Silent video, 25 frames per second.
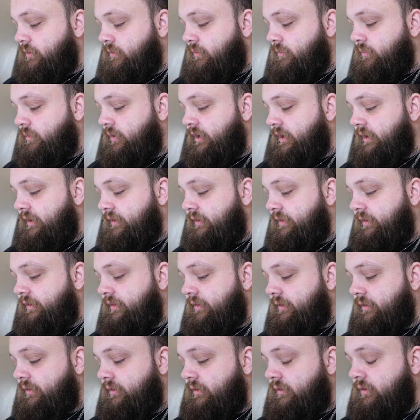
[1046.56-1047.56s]

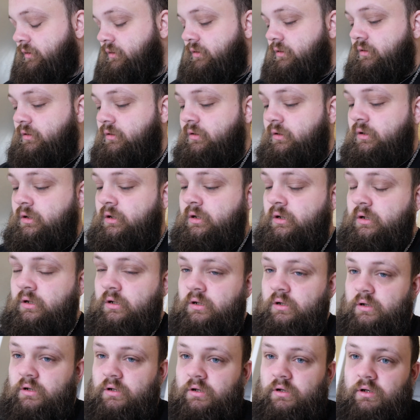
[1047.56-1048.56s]
with
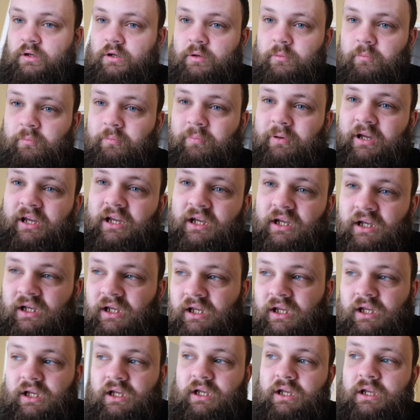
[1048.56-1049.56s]
being
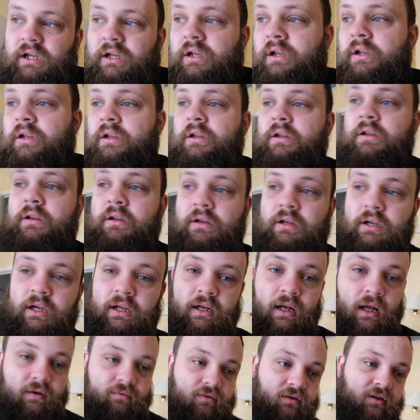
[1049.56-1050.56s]
here
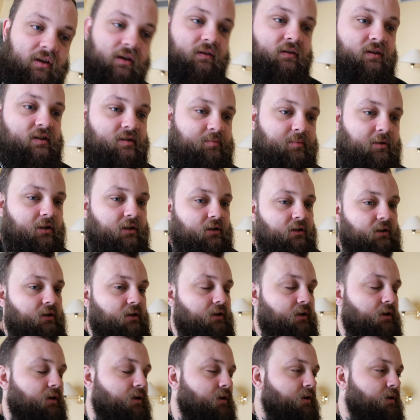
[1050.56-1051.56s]
and everything that's been